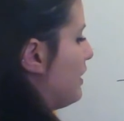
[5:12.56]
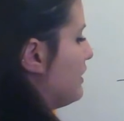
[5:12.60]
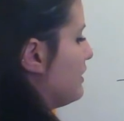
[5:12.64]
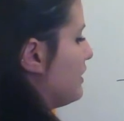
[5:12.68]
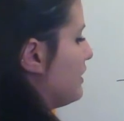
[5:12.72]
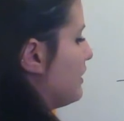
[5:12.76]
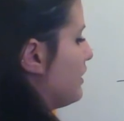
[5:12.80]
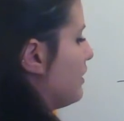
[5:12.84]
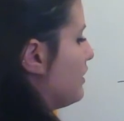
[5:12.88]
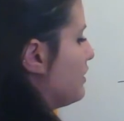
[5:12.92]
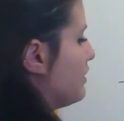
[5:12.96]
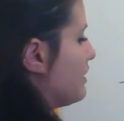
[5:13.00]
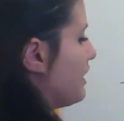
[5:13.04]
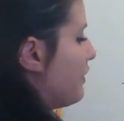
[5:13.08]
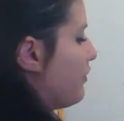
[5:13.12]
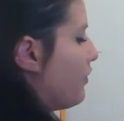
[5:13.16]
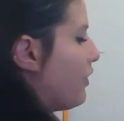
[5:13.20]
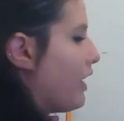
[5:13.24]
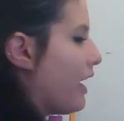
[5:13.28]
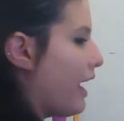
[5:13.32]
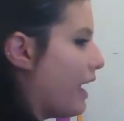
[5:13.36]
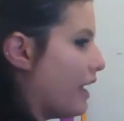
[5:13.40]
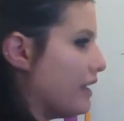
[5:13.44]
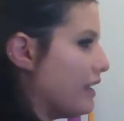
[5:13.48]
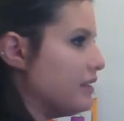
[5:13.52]
and girls, I
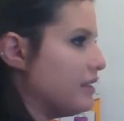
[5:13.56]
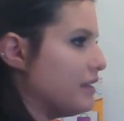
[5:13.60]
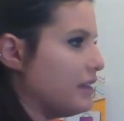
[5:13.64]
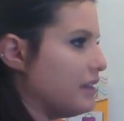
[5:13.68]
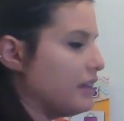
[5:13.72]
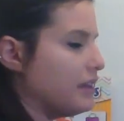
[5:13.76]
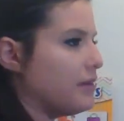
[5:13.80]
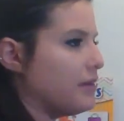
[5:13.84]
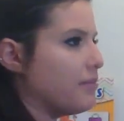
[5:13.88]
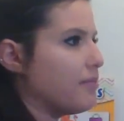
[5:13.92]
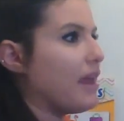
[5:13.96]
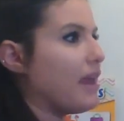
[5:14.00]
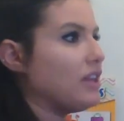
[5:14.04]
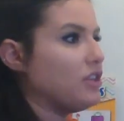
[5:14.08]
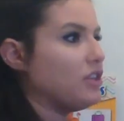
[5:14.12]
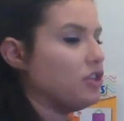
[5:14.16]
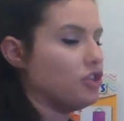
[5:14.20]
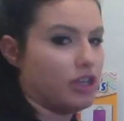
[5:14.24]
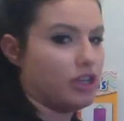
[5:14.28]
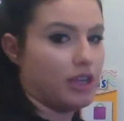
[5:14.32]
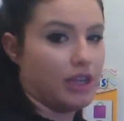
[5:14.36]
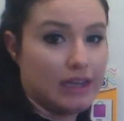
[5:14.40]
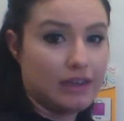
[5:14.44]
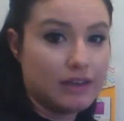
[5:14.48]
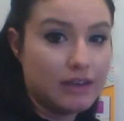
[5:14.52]
forgot to
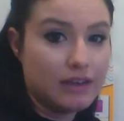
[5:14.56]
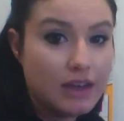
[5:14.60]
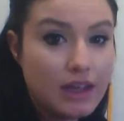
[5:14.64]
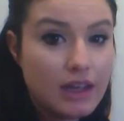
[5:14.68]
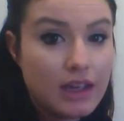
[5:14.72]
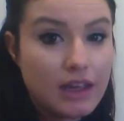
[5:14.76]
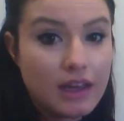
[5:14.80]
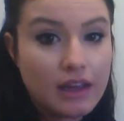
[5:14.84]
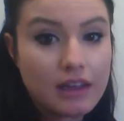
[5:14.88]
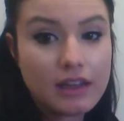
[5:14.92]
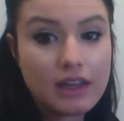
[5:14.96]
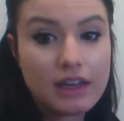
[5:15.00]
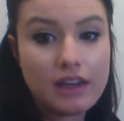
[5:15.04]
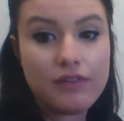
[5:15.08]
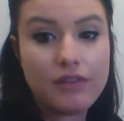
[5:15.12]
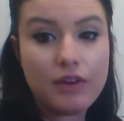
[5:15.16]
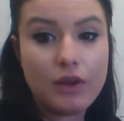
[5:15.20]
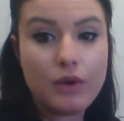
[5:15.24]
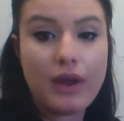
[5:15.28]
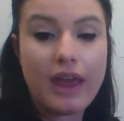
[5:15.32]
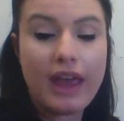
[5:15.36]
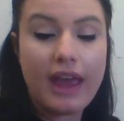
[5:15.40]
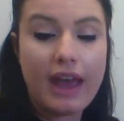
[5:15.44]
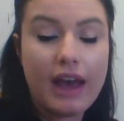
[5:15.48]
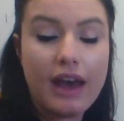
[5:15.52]
mention that if you
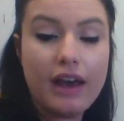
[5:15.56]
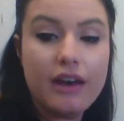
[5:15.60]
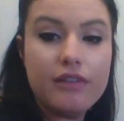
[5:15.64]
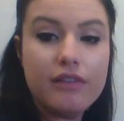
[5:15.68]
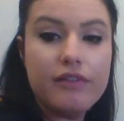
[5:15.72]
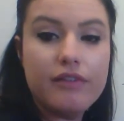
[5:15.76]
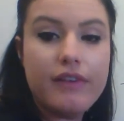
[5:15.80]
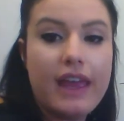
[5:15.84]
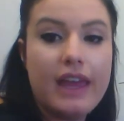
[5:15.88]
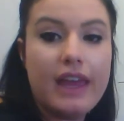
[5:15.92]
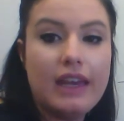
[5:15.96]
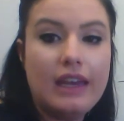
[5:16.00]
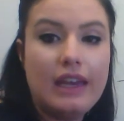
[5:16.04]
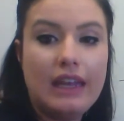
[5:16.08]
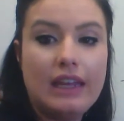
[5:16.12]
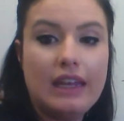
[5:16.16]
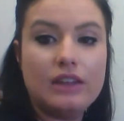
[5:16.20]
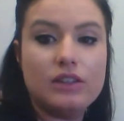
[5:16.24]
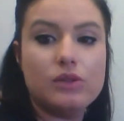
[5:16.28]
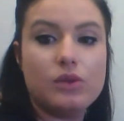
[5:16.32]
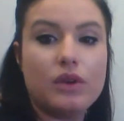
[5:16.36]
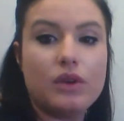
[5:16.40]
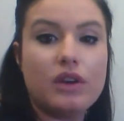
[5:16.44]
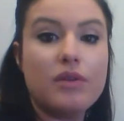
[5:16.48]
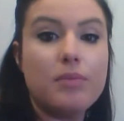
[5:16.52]
have any
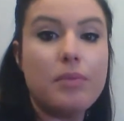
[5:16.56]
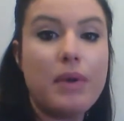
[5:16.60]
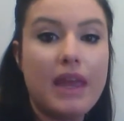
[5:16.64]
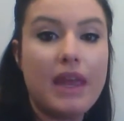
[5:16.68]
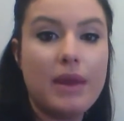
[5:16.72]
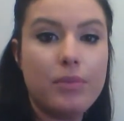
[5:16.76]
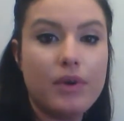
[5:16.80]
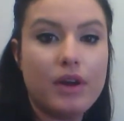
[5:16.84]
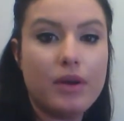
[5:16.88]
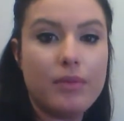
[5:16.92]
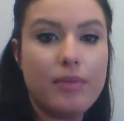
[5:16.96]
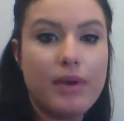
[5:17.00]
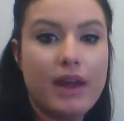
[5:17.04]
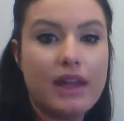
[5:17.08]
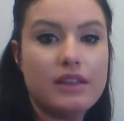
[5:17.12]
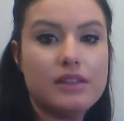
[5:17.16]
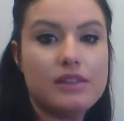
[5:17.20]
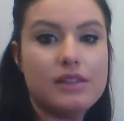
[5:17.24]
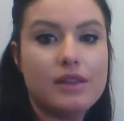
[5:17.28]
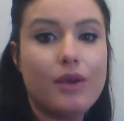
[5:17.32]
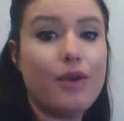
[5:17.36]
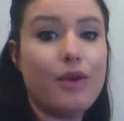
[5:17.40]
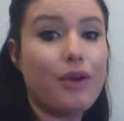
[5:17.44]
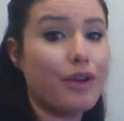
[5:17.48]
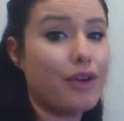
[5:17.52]
sort of paper, pencil,
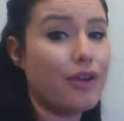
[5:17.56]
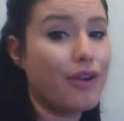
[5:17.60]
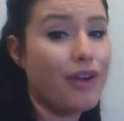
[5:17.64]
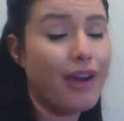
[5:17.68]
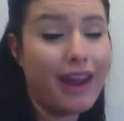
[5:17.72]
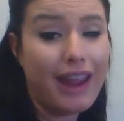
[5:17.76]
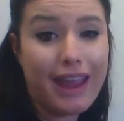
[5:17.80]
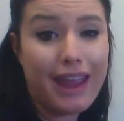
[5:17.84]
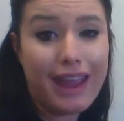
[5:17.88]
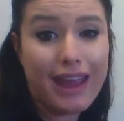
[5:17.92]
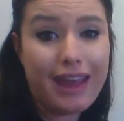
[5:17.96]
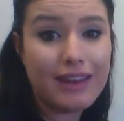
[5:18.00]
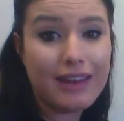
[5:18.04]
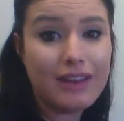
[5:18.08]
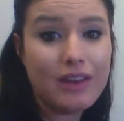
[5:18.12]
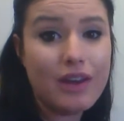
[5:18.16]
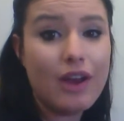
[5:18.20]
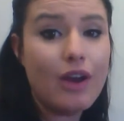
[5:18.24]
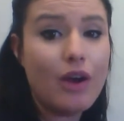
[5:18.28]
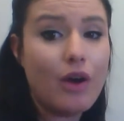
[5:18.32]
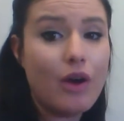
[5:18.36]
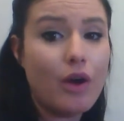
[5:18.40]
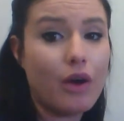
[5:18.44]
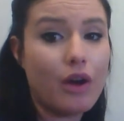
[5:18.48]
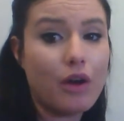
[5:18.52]
or crayon,
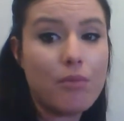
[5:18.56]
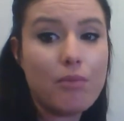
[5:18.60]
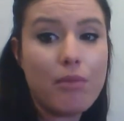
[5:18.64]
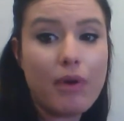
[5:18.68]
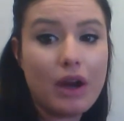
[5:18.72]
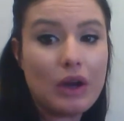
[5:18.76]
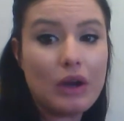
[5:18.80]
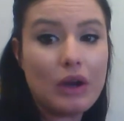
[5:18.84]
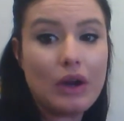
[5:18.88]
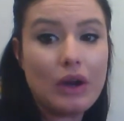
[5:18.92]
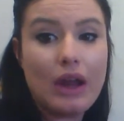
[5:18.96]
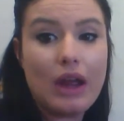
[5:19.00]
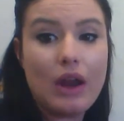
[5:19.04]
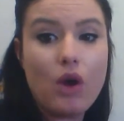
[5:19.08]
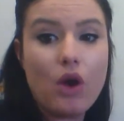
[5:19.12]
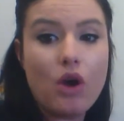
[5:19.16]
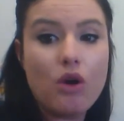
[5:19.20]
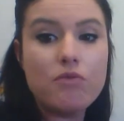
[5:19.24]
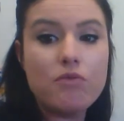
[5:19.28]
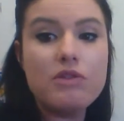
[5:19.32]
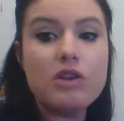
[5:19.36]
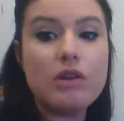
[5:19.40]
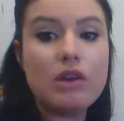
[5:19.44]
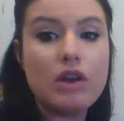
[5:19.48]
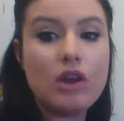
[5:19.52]
or a marker at home,
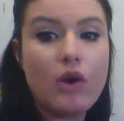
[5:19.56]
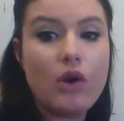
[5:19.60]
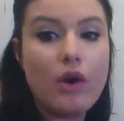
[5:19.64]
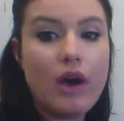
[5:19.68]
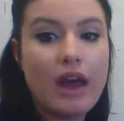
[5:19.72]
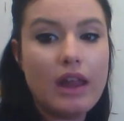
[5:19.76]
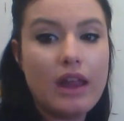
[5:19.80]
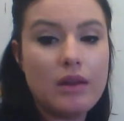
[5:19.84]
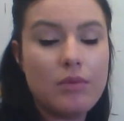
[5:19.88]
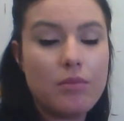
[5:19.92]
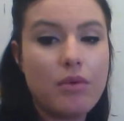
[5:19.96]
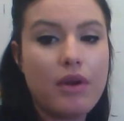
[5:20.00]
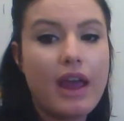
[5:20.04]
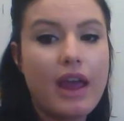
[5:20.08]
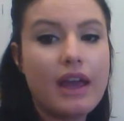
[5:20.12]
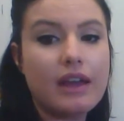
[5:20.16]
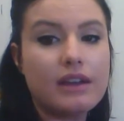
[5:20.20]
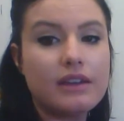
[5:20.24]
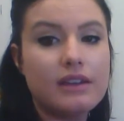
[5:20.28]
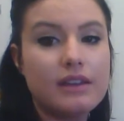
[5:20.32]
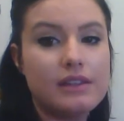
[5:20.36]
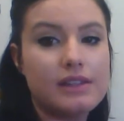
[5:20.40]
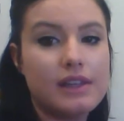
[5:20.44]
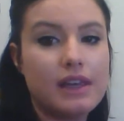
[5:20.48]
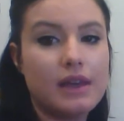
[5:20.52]
you can go ahead and
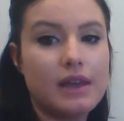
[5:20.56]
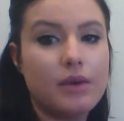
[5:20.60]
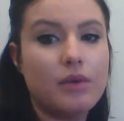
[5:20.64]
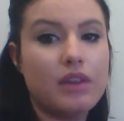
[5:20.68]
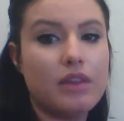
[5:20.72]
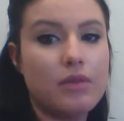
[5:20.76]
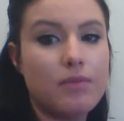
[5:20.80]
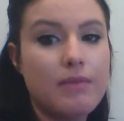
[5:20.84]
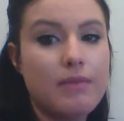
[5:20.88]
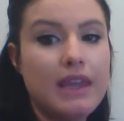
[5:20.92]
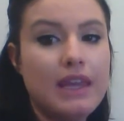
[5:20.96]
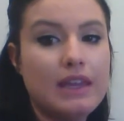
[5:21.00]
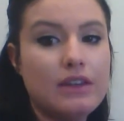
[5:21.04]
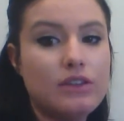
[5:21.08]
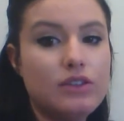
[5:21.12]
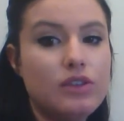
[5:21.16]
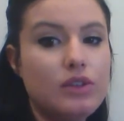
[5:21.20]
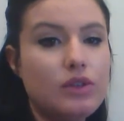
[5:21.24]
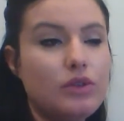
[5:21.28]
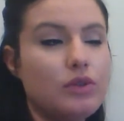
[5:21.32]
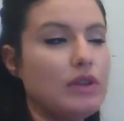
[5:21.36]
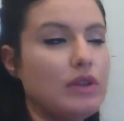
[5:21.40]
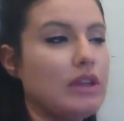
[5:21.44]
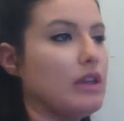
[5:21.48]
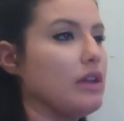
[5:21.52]
practice it with me too.
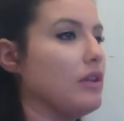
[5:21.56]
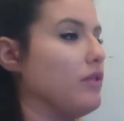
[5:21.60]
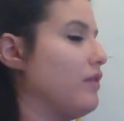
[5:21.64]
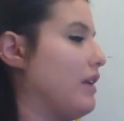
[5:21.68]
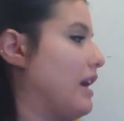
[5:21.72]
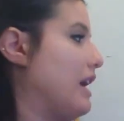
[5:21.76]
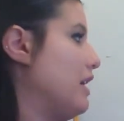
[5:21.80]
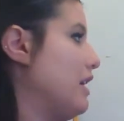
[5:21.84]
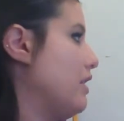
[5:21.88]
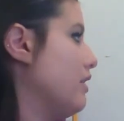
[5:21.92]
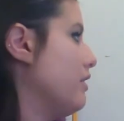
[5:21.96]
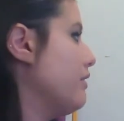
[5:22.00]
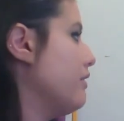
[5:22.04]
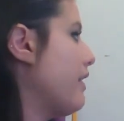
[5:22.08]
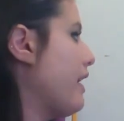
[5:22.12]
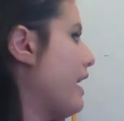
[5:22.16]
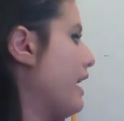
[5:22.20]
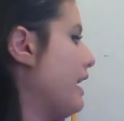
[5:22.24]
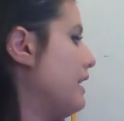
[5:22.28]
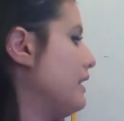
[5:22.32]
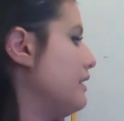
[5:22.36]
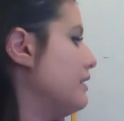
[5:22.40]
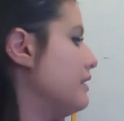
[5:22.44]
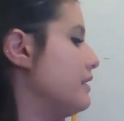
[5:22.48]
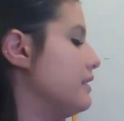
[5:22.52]
You can write your
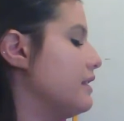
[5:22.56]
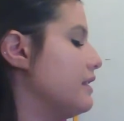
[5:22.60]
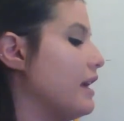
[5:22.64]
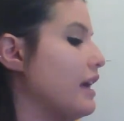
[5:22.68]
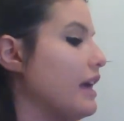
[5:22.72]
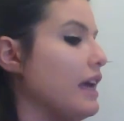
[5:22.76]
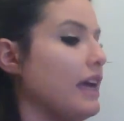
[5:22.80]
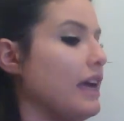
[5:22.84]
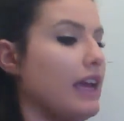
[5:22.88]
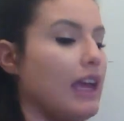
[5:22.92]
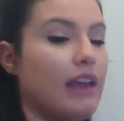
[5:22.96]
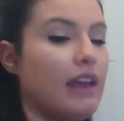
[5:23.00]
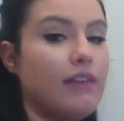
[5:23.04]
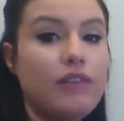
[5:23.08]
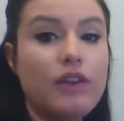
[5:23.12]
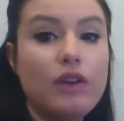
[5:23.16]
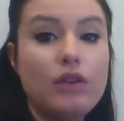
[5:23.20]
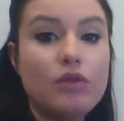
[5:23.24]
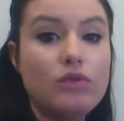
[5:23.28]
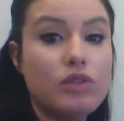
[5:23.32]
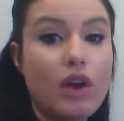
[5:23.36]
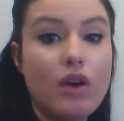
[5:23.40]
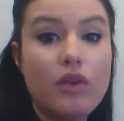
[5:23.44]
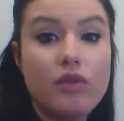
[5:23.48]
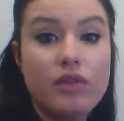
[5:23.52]
lines. If you
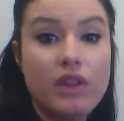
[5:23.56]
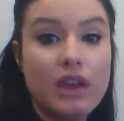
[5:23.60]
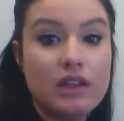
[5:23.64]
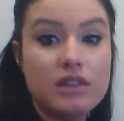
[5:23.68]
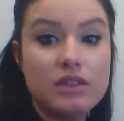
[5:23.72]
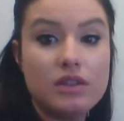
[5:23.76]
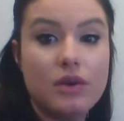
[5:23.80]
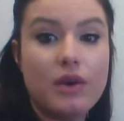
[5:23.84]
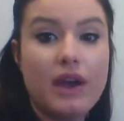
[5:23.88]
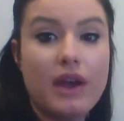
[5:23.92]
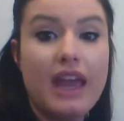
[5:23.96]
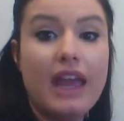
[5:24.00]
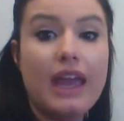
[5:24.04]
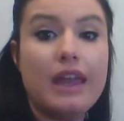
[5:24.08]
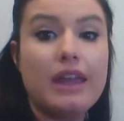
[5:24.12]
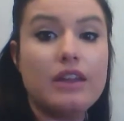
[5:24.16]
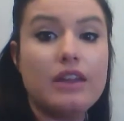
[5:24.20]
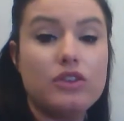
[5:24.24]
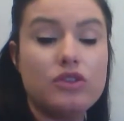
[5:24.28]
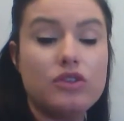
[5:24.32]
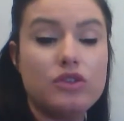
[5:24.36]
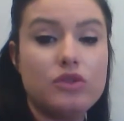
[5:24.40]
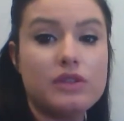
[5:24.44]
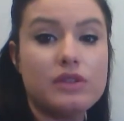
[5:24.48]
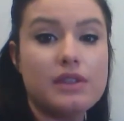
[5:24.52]
don't, that's okay.
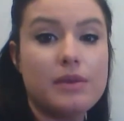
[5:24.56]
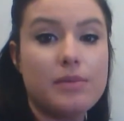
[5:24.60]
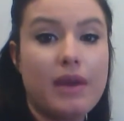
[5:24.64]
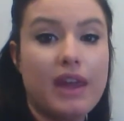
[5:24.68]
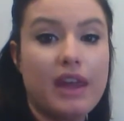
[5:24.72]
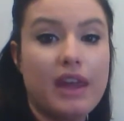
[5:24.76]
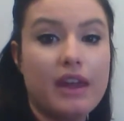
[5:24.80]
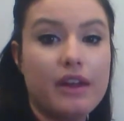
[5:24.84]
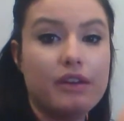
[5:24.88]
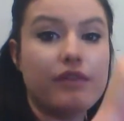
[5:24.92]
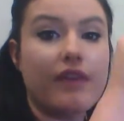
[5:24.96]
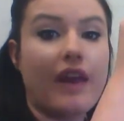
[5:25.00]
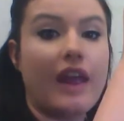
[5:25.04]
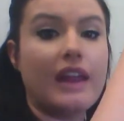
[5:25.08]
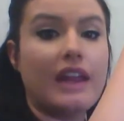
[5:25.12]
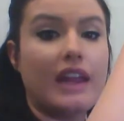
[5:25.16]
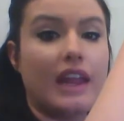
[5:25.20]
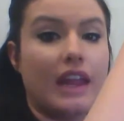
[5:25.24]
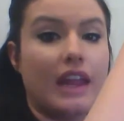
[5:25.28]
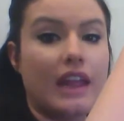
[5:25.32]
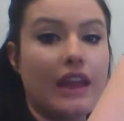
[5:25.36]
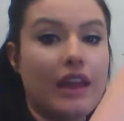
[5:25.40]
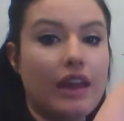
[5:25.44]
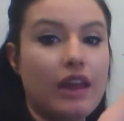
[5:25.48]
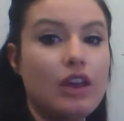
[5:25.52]
Do some air writing.
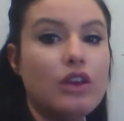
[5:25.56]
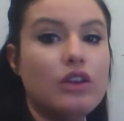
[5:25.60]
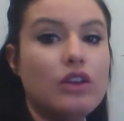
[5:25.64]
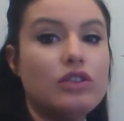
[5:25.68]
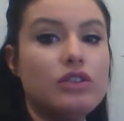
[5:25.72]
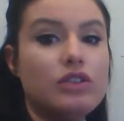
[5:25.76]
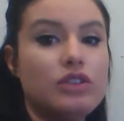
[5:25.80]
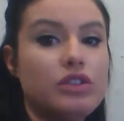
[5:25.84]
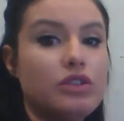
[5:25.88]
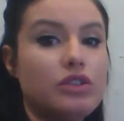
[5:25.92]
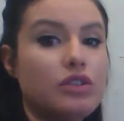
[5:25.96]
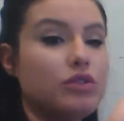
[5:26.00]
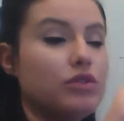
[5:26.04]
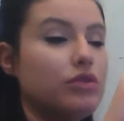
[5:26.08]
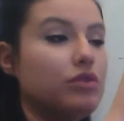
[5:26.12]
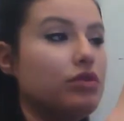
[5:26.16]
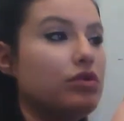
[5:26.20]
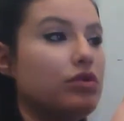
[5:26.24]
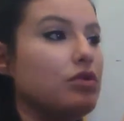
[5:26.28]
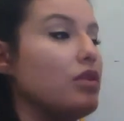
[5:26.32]
Do